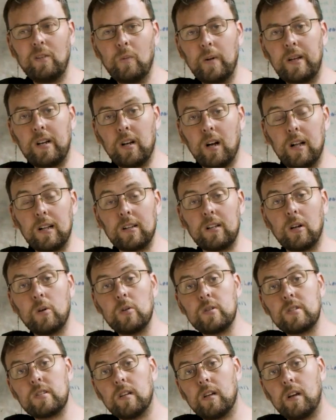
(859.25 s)
We call
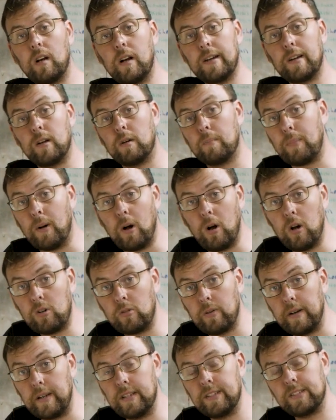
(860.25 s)
those either
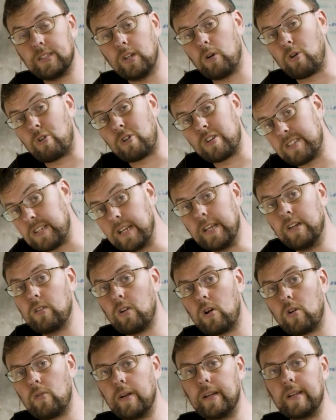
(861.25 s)
balk rings or
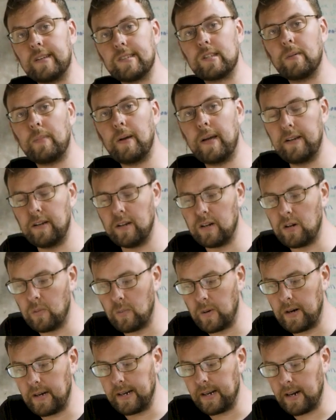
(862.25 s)
synchro rings, depending
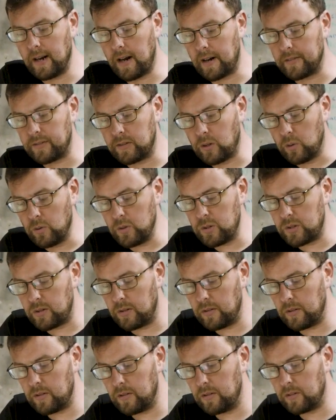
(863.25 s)
on where you are.
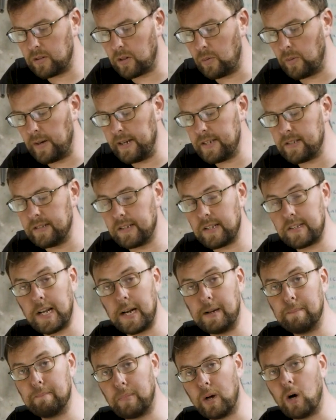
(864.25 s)
The reason the
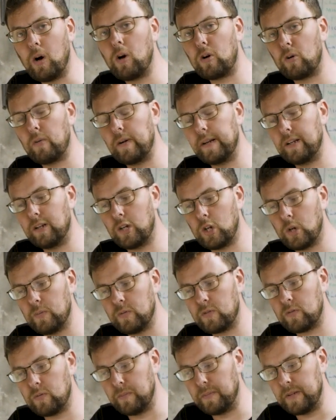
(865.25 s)
term balk ring
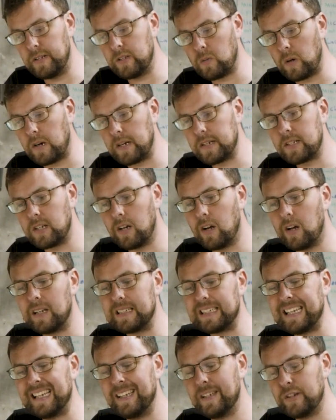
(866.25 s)
comes from is what is
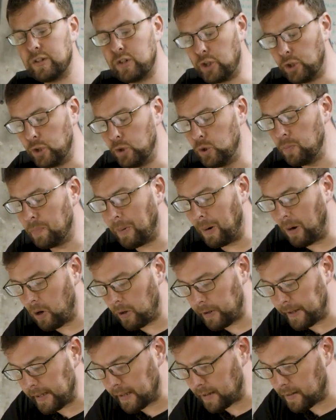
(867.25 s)
called two
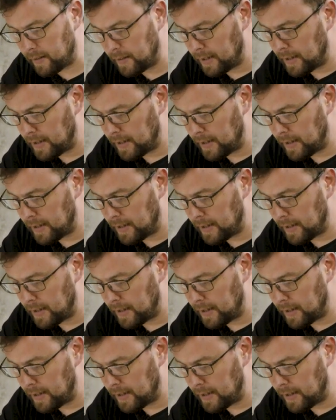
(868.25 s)
balking.